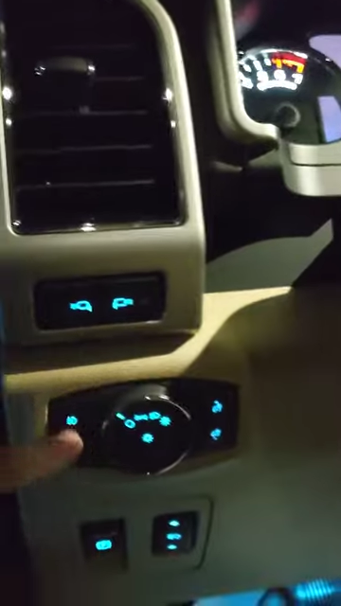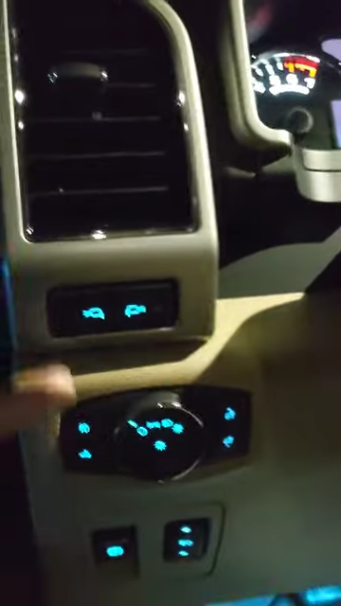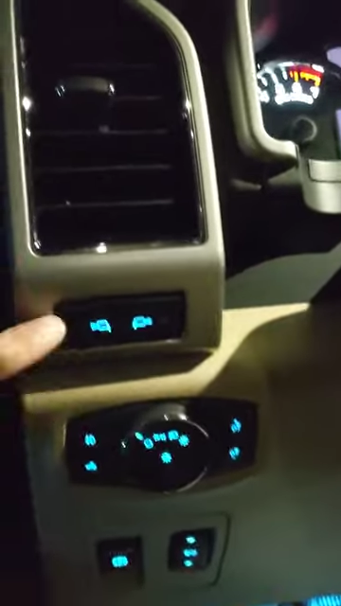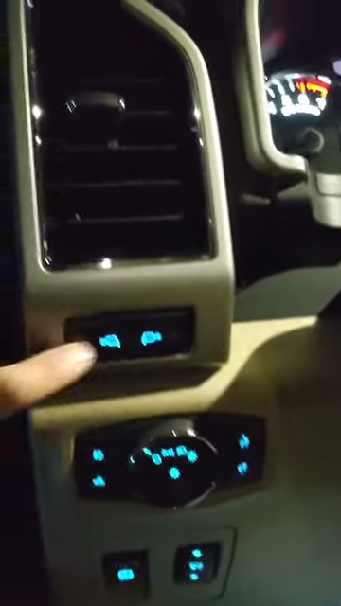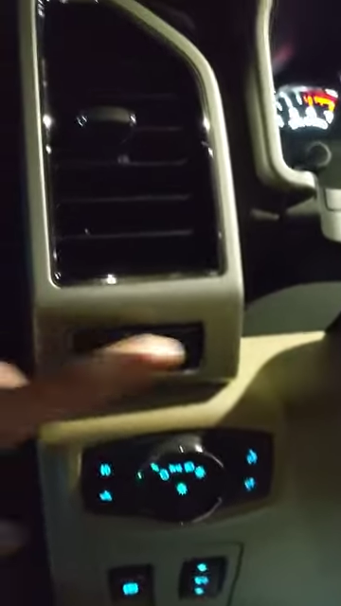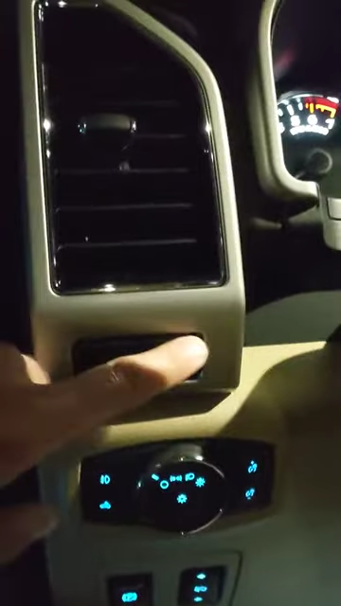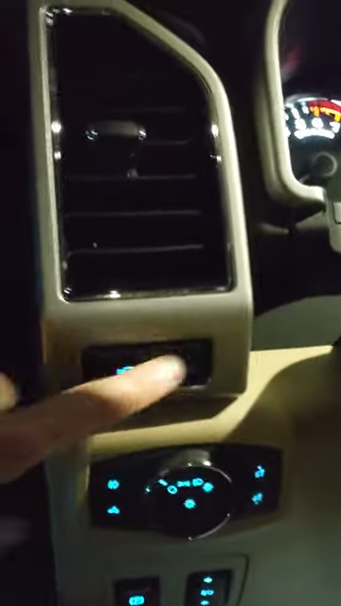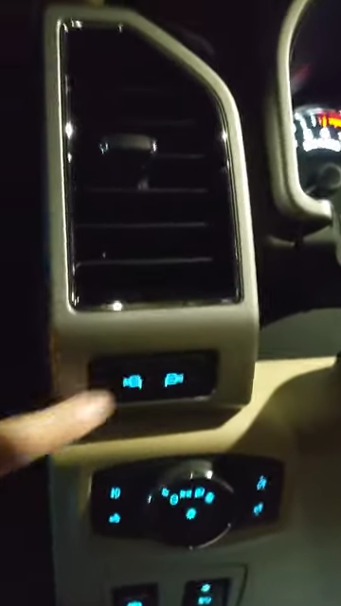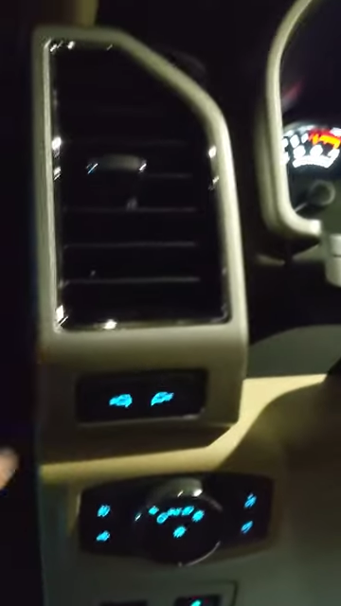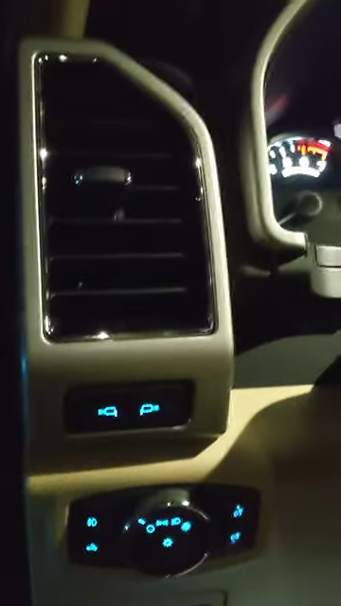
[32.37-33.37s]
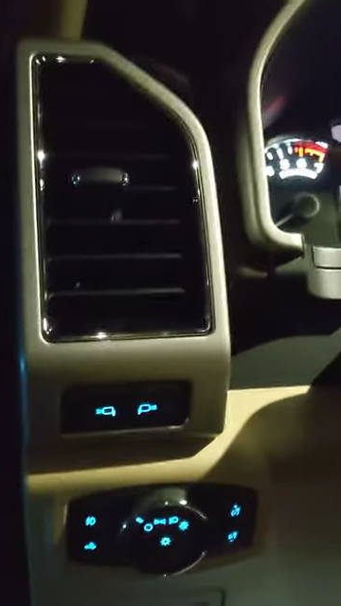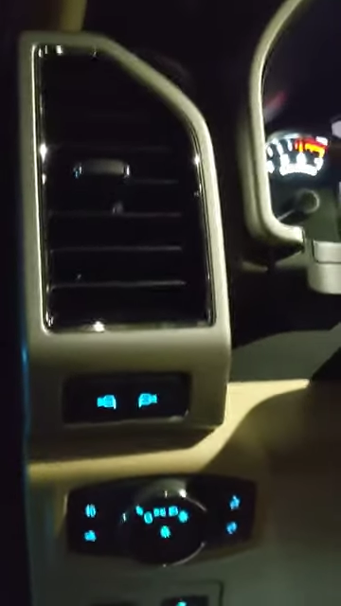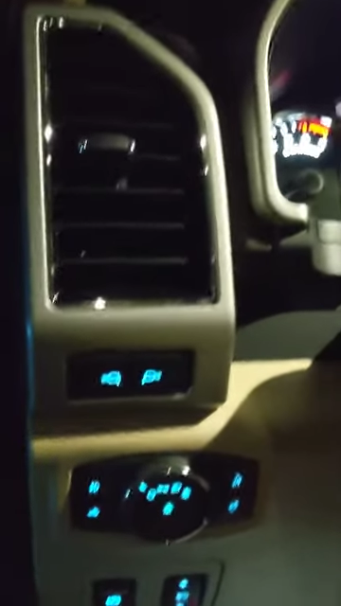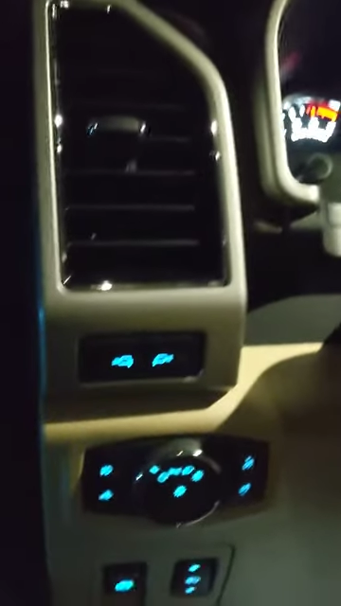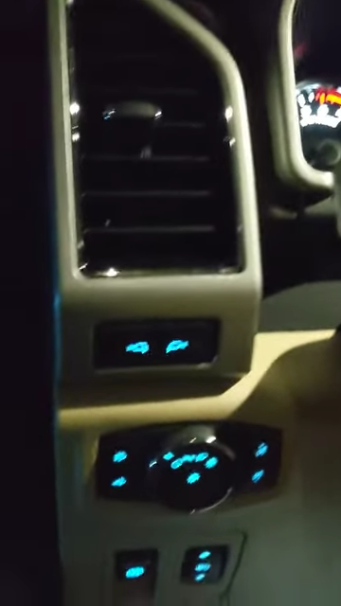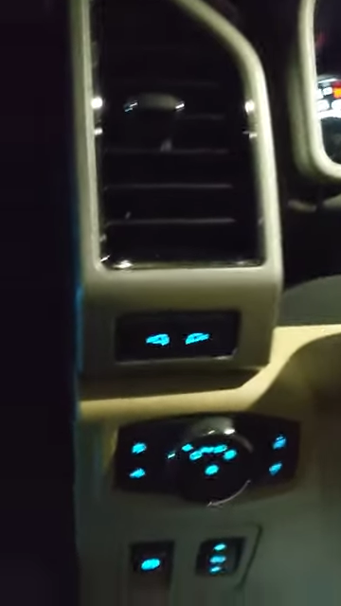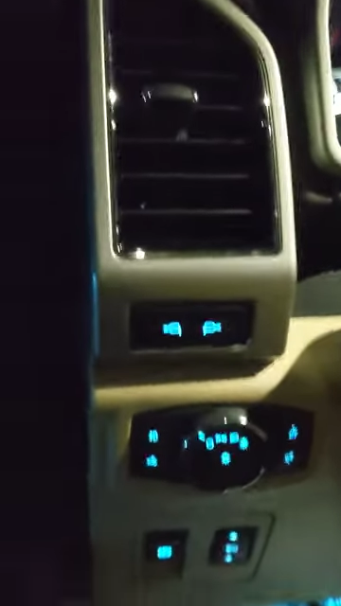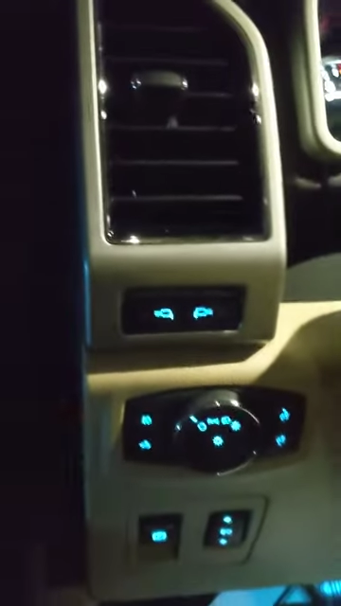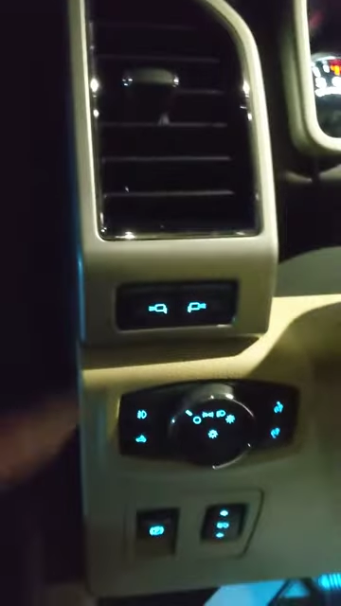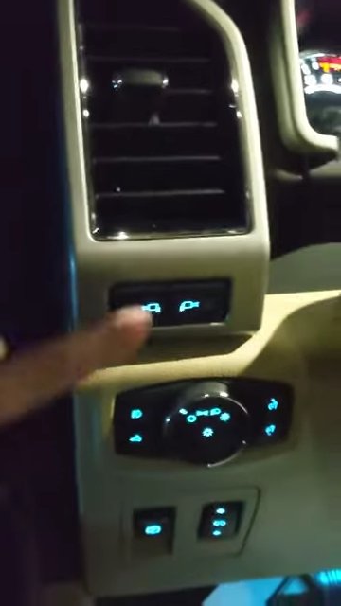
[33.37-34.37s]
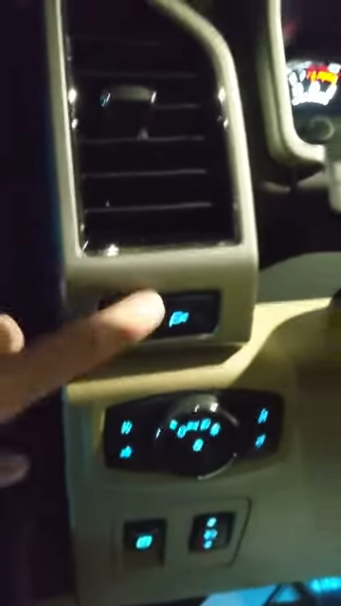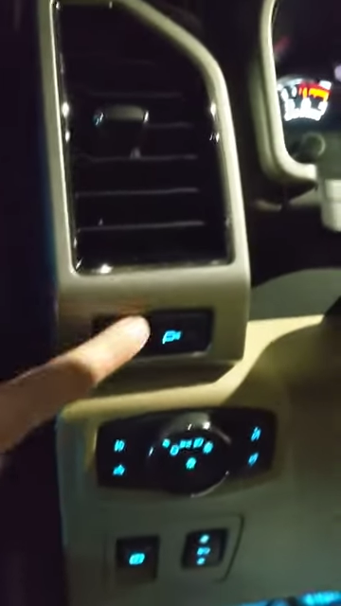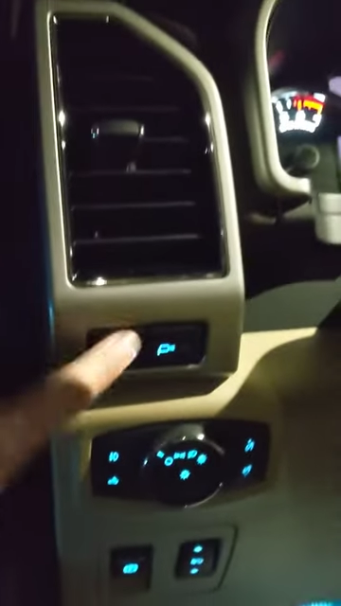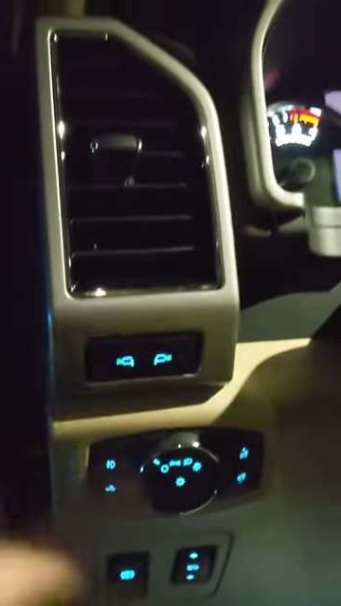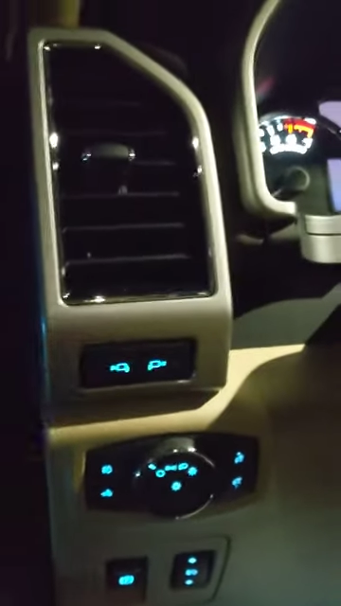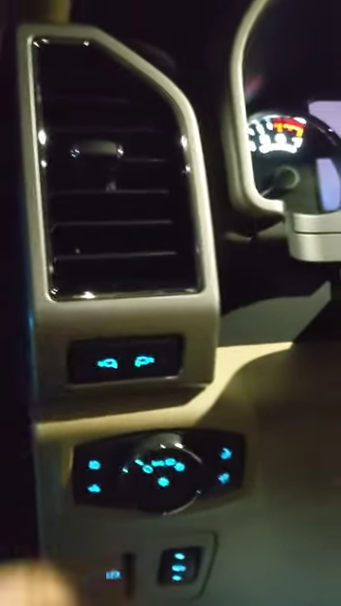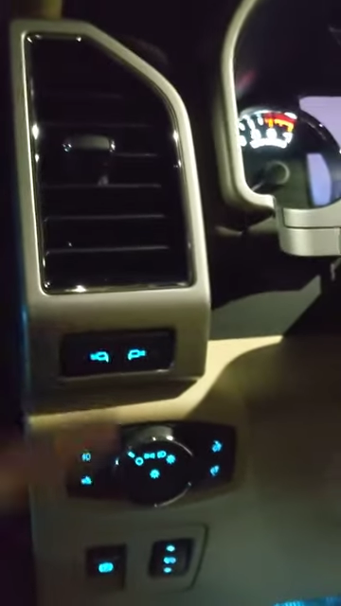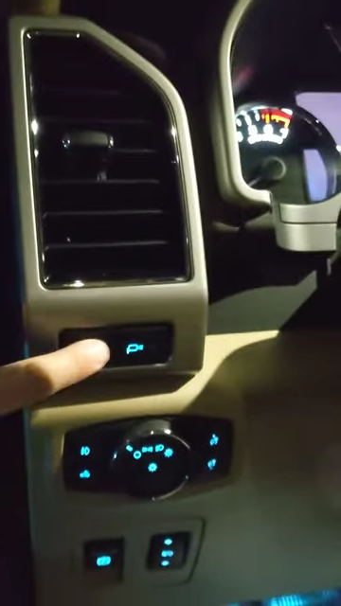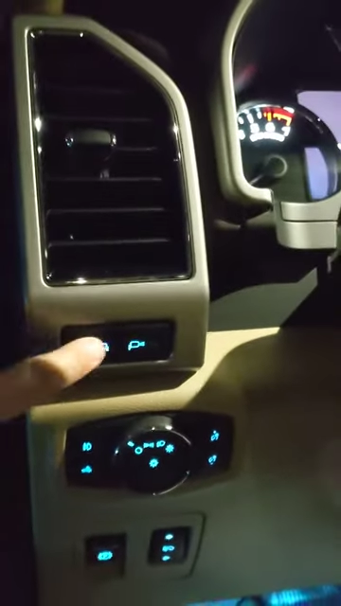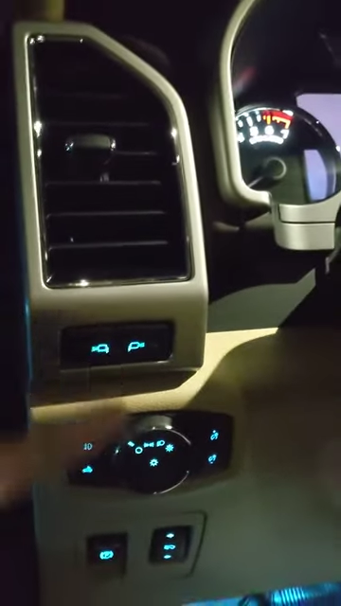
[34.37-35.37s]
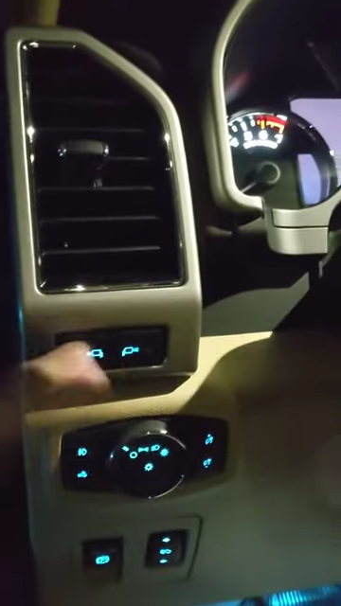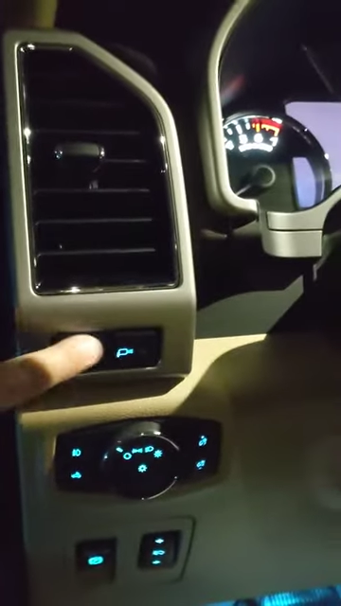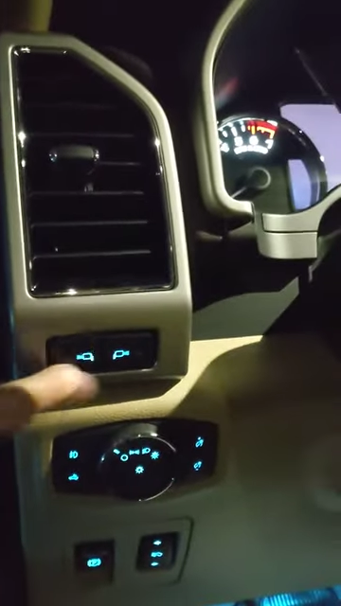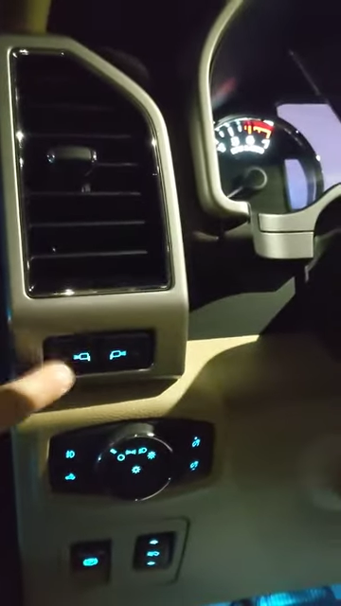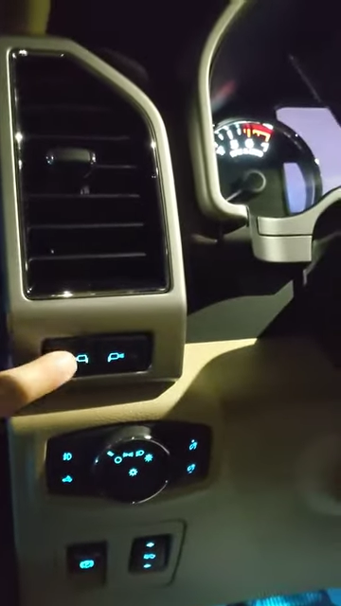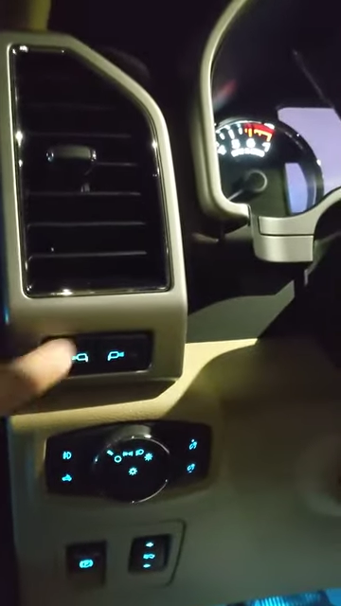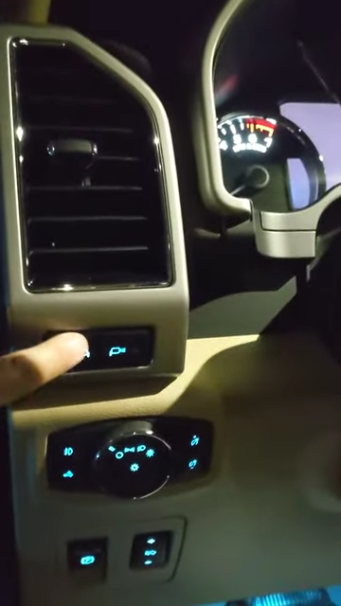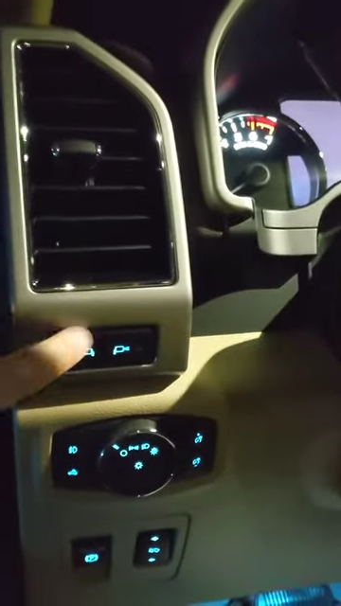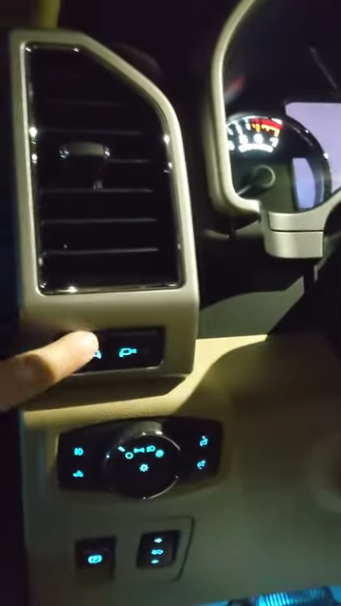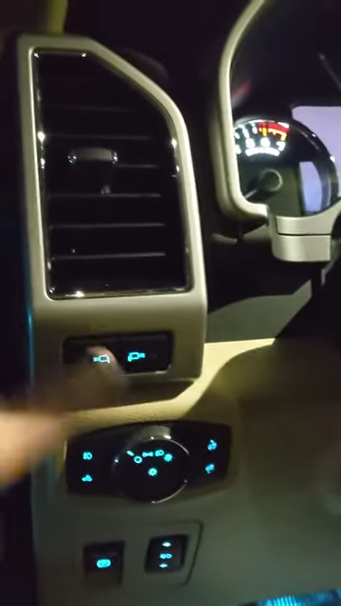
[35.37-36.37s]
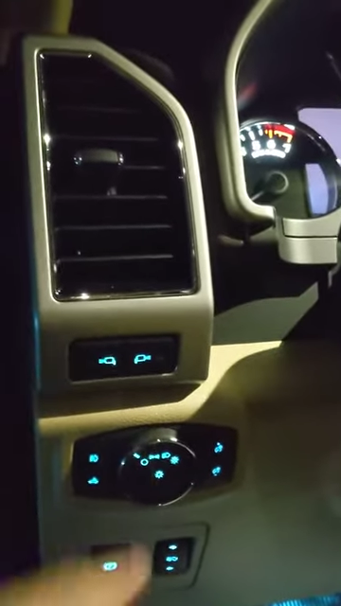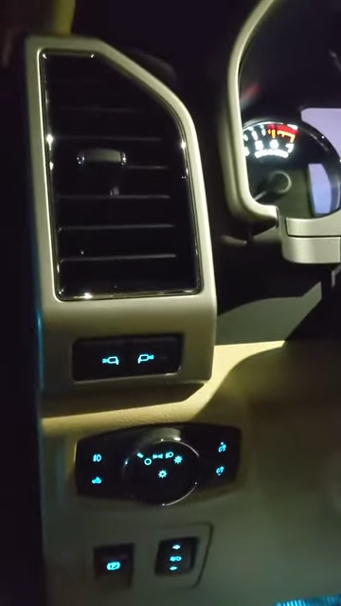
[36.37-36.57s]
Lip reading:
[unreadable: no face in view]